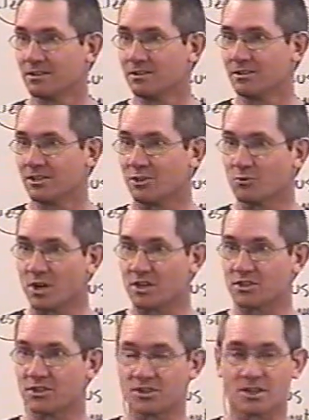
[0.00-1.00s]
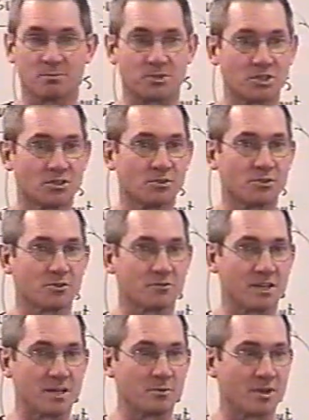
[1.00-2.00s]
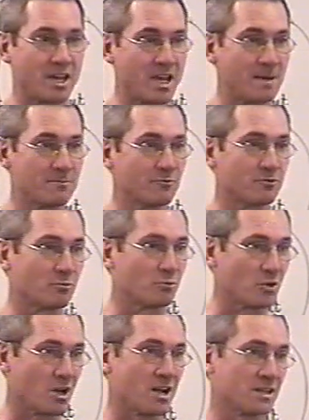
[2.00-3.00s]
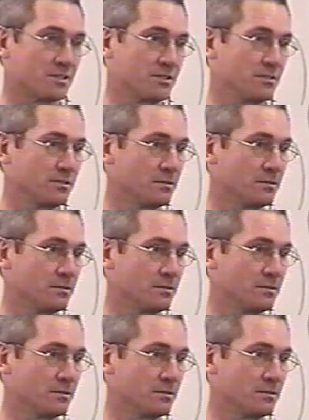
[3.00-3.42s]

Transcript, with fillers: He raises up children of Abraham from rocks.